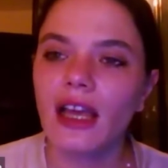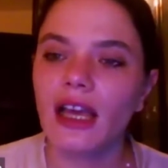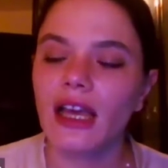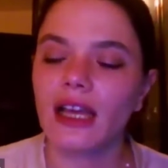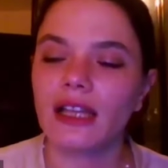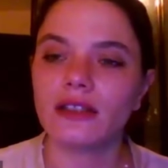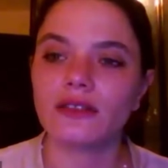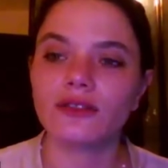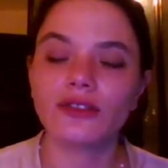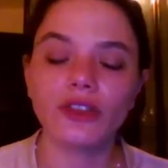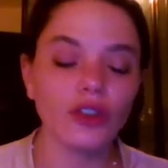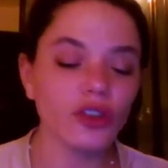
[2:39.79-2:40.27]

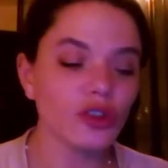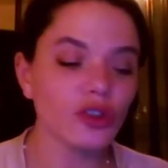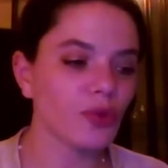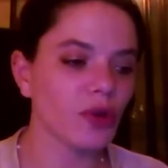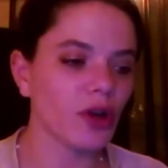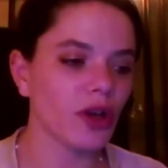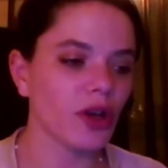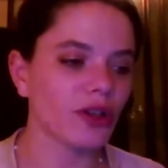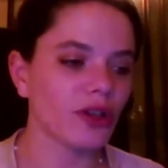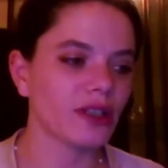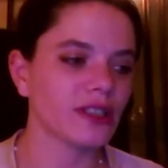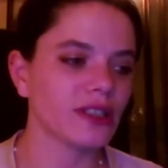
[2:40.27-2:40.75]
And those
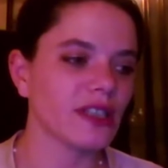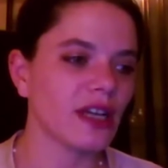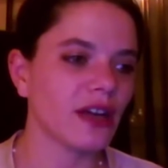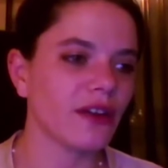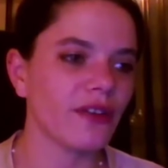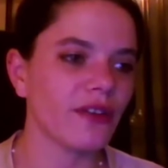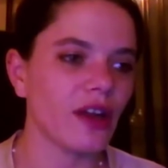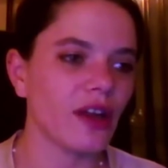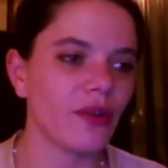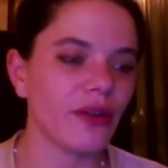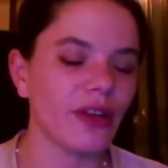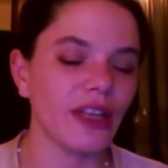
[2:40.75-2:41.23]
products
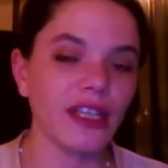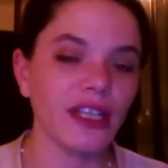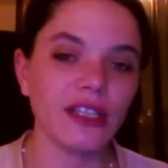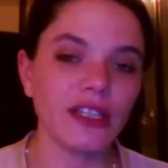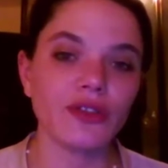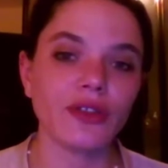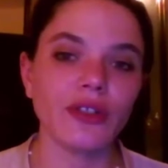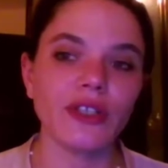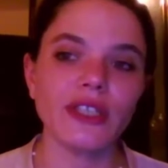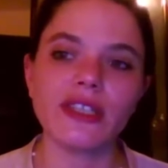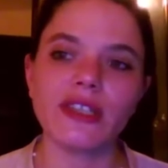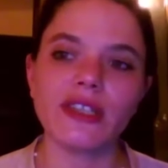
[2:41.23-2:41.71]
are very
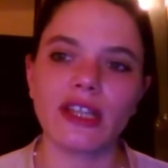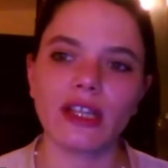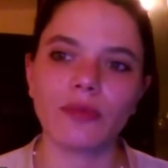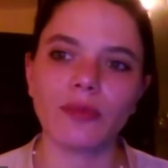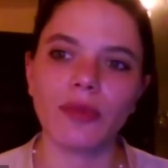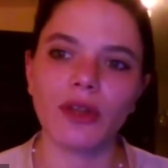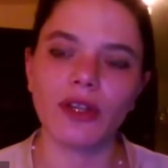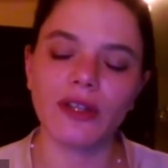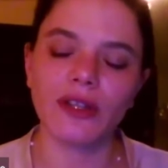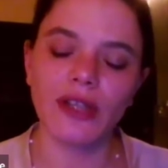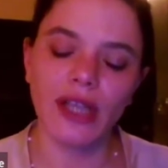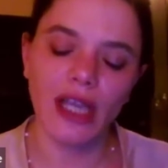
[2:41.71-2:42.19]

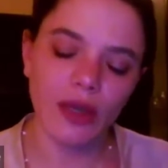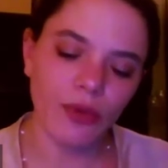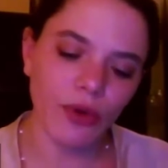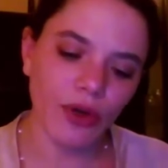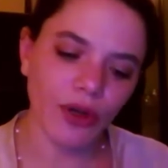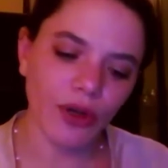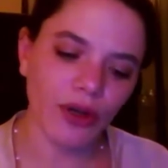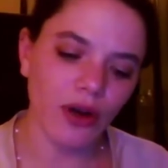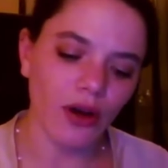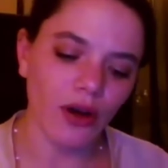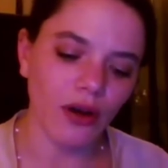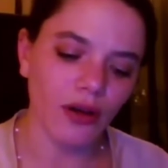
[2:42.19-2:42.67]
interesting, but they
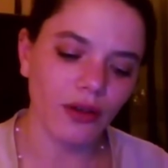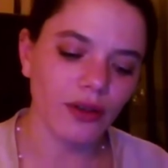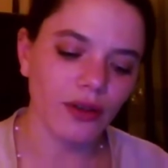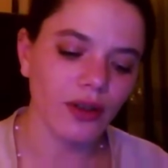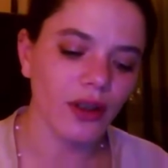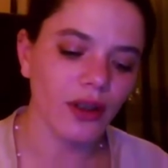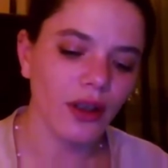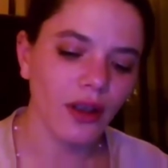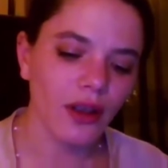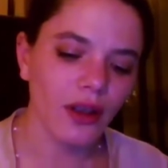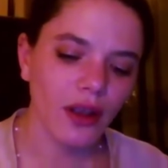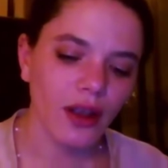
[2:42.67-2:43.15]
work
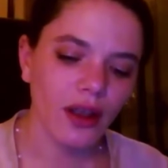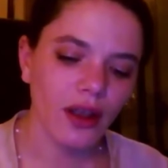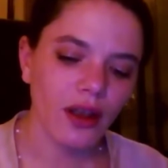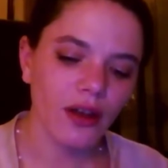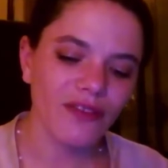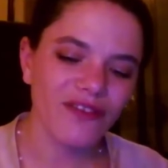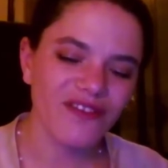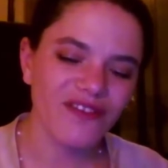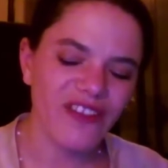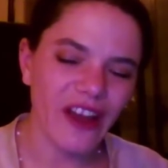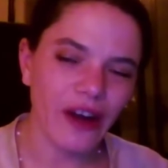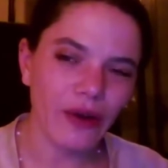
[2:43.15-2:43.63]
on
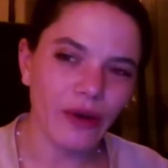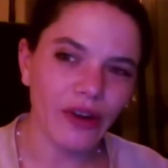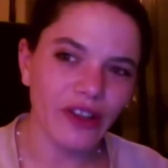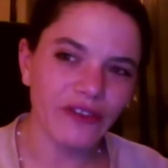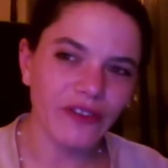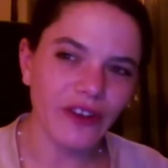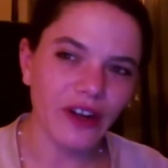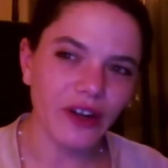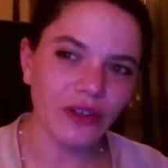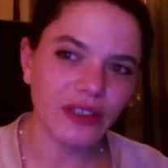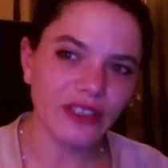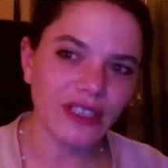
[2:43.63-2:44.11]
a very
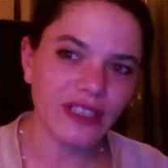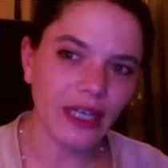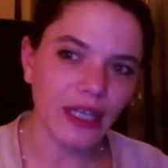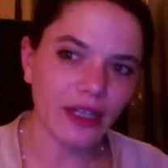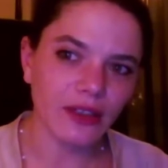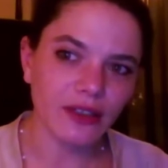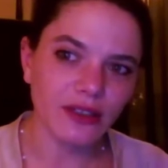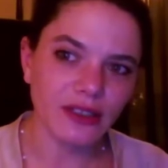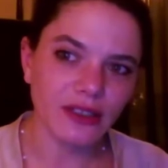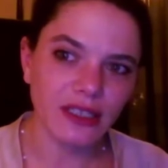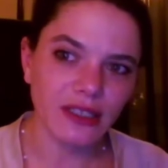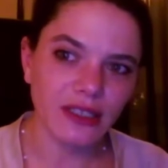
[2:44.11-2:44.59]

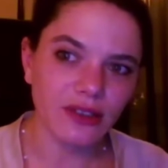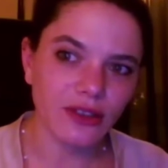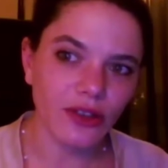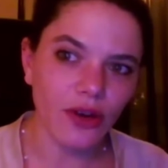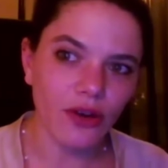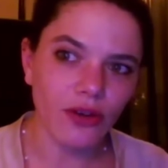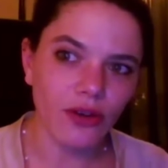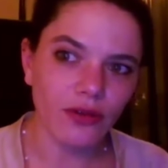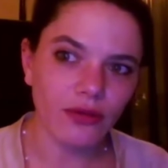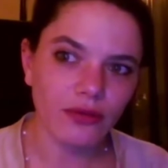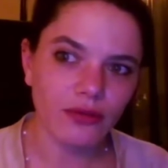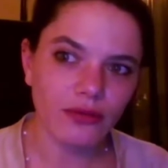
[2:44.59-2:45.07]
diluted
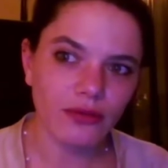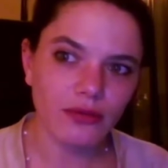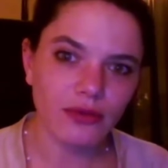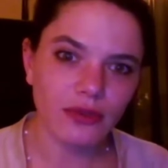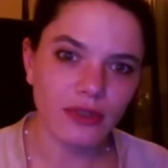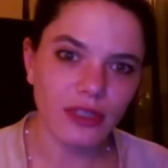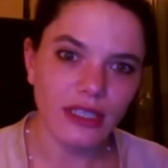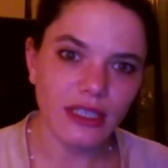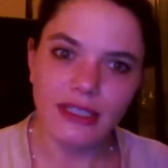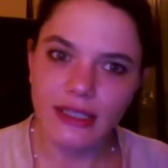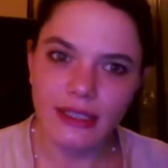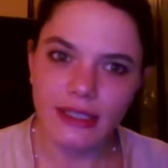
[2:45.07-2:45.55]
dough.
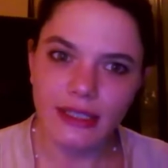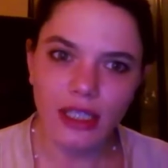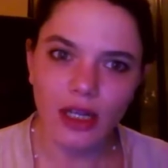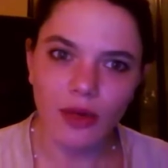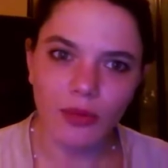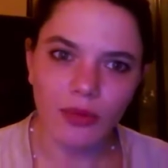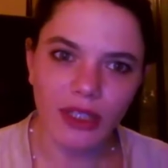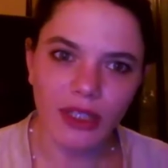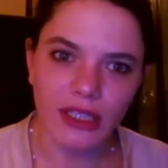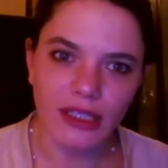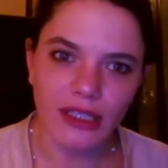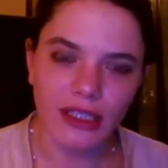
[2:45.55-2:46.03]
This is
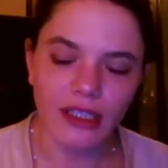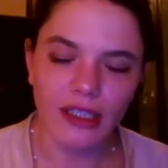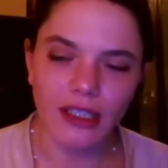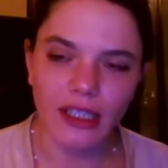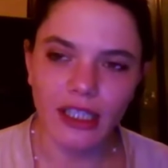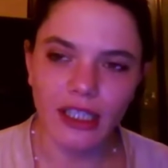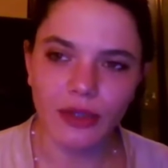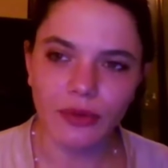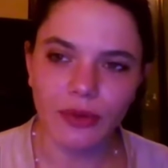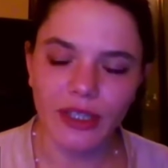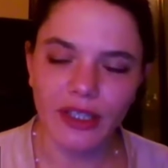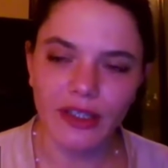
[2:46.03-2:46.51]
completely
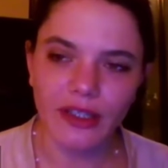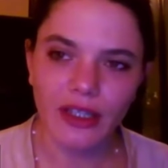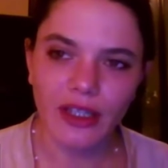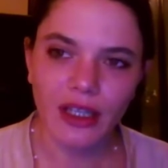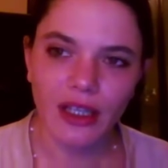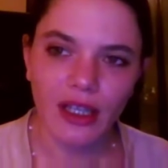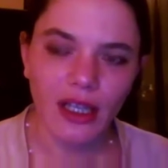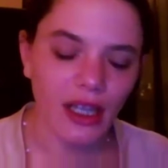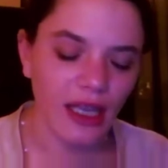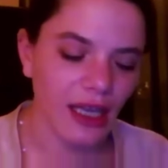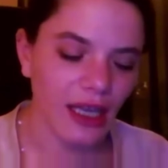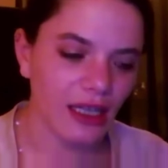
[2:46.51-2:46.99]
liquid.
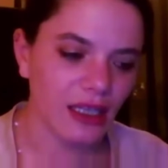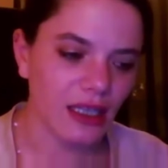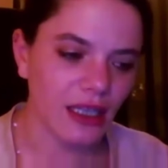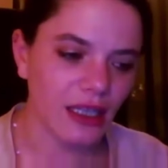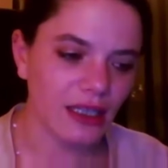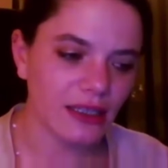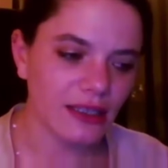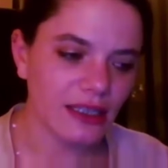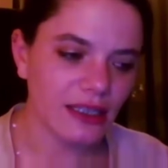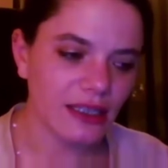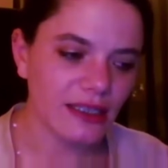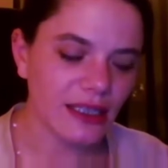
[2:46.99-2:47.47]

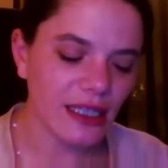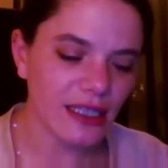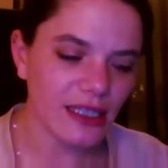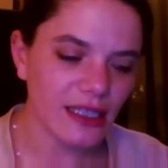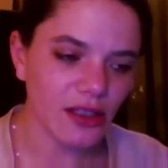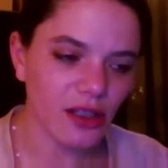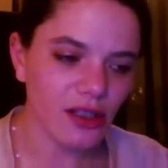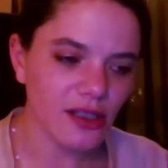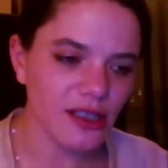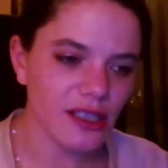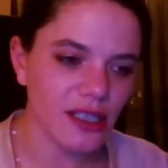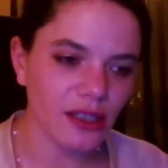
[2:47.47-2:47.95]
And this has
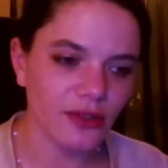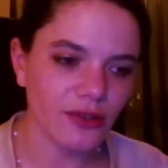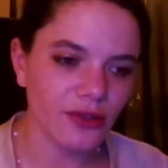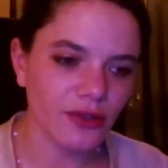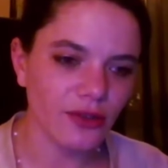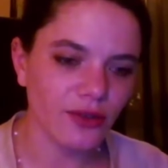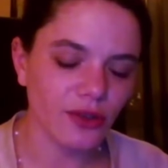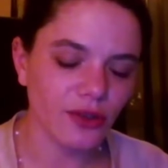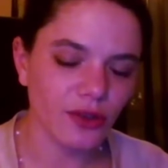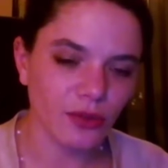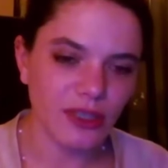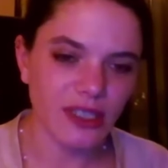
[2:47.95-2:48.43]
nothing
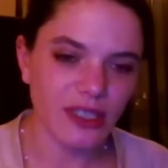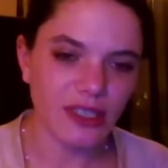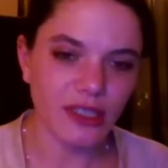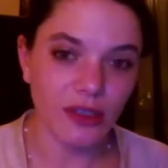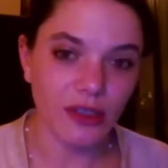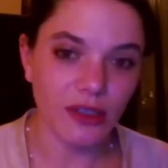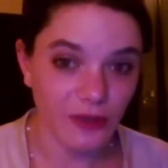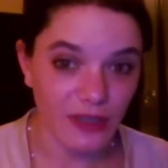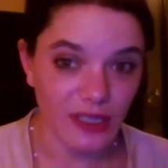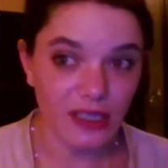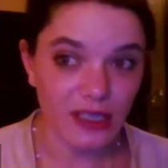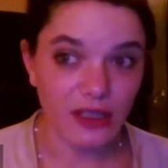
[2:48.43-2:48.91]
to do with
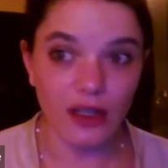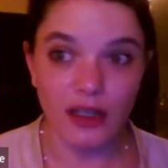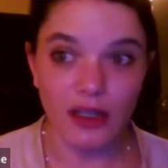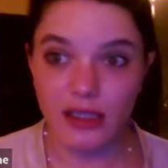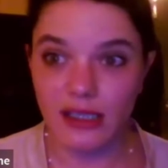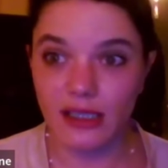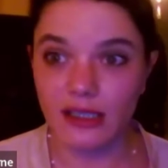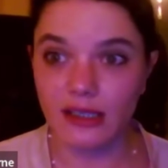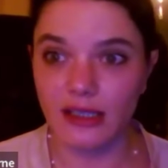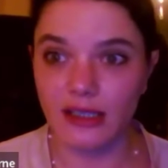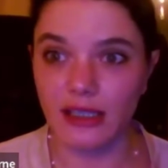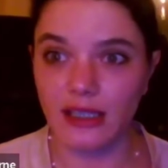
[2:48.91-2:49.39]
the
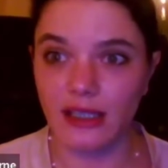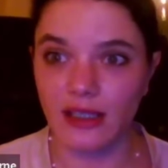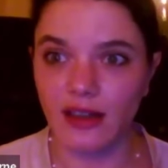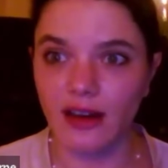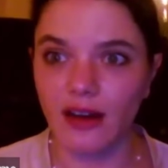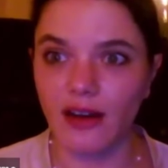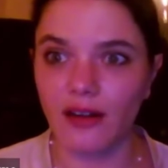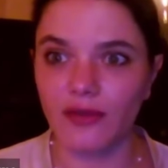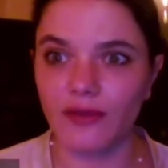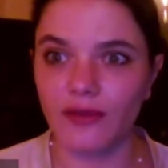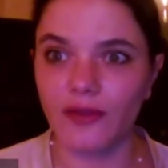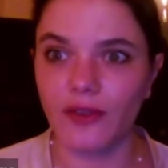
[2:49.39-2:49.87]
viscosity
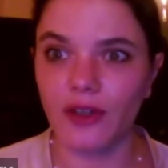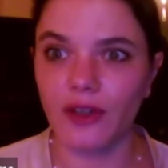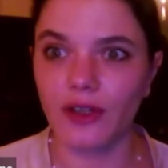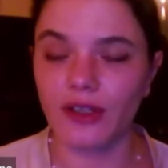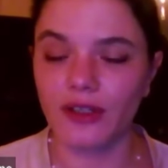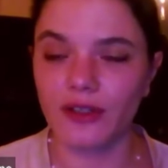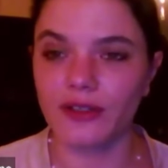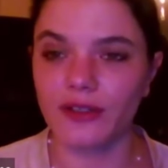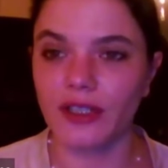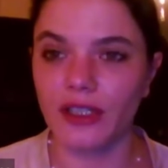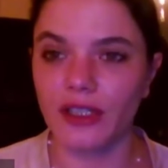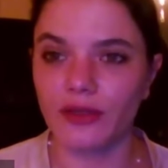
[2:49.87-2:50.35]
of a
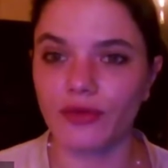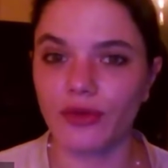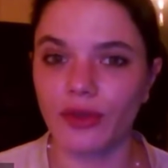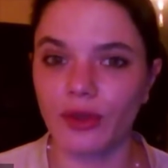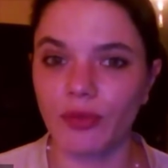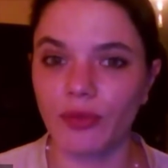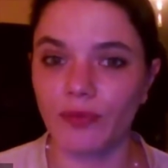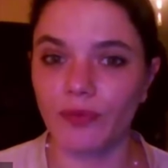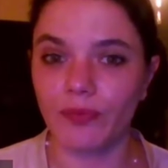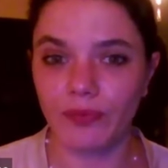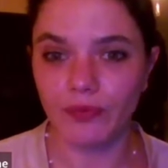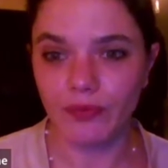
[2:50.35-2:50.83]

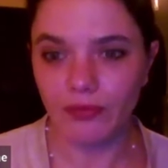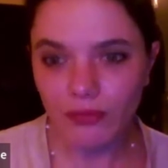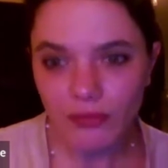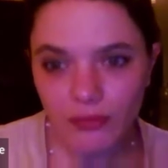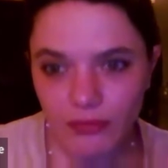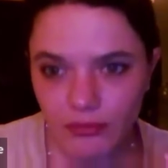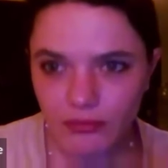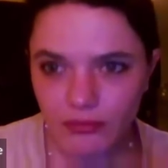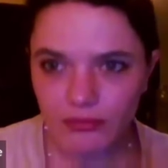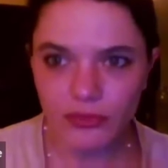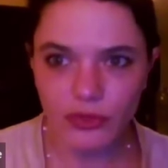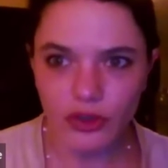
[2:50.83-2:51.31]
gluten-free
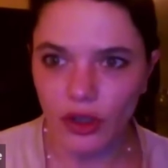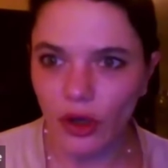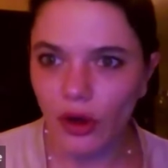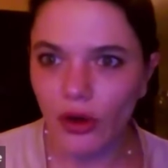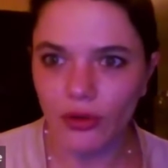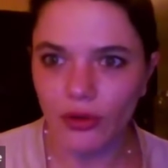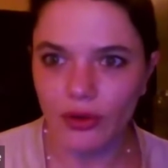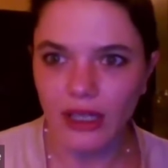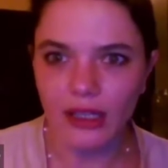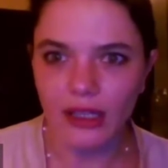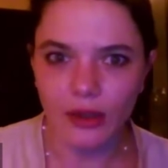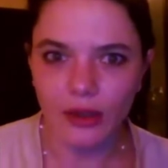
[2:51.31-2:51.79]

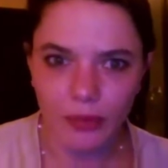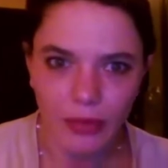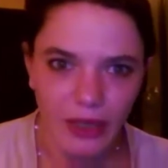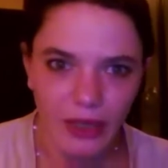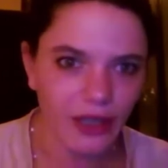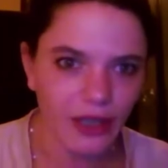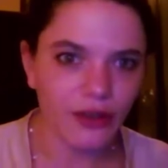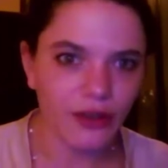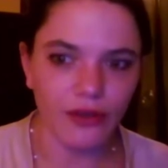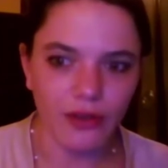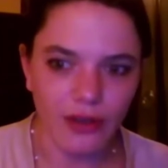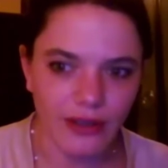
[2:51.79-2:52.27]
dough that a
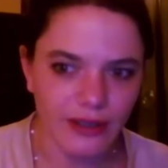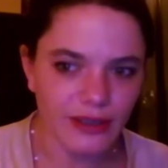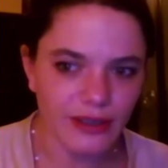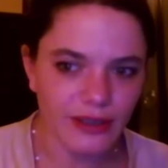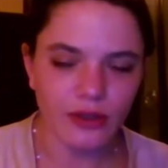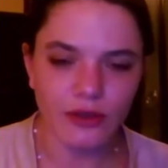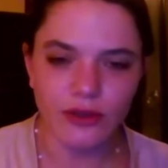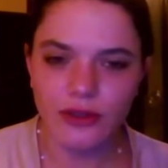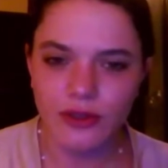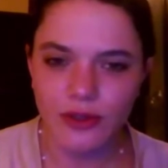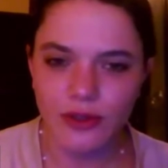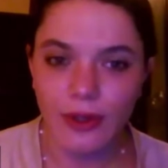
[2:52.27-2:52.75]
baker is
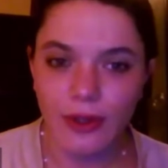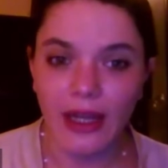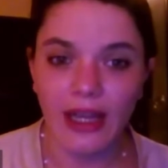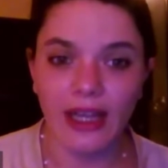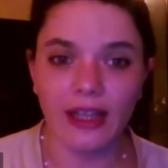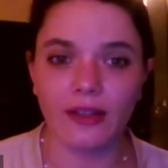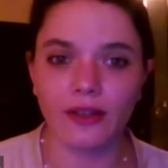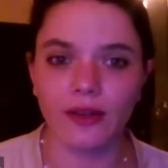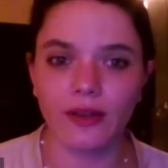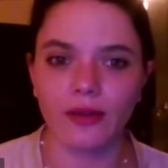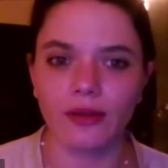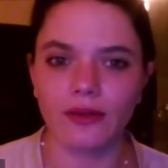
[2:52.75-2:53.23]
used to
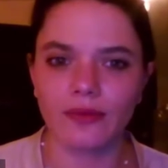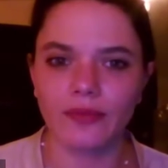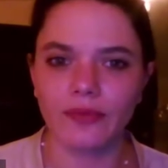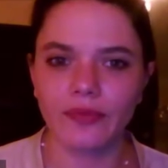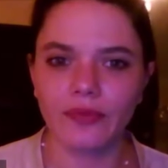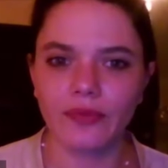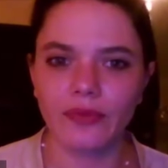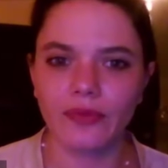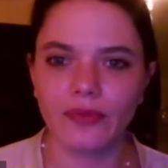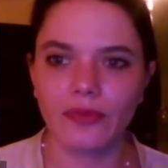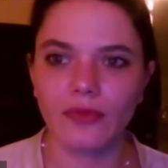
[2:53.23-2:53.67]
handle.